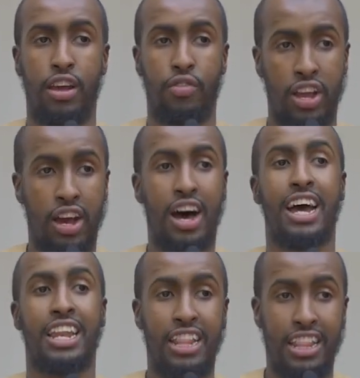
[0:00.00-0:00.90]

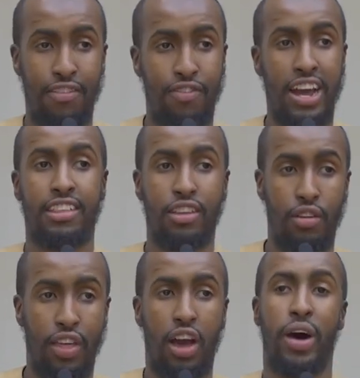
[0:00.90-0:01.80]
regarding the fighting
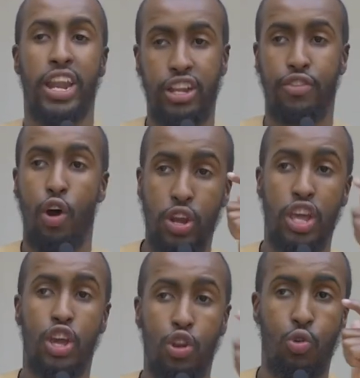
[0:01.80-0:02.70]
of the Khawarij, if only
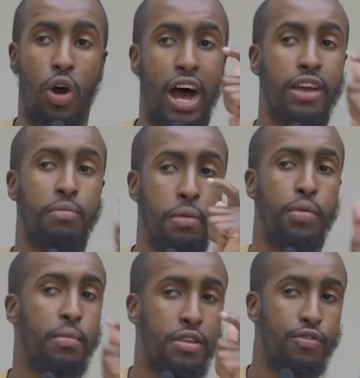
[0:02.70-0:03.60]
he what has been
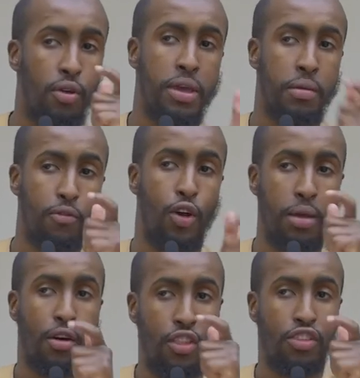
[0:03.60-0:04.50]
promised from him for
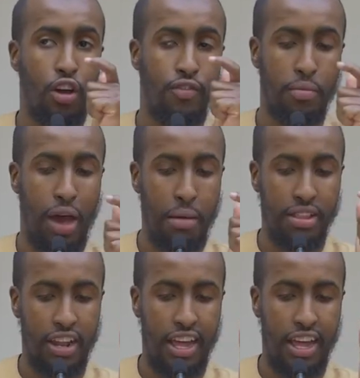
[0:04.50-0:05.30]
him on the tongue of Muhammad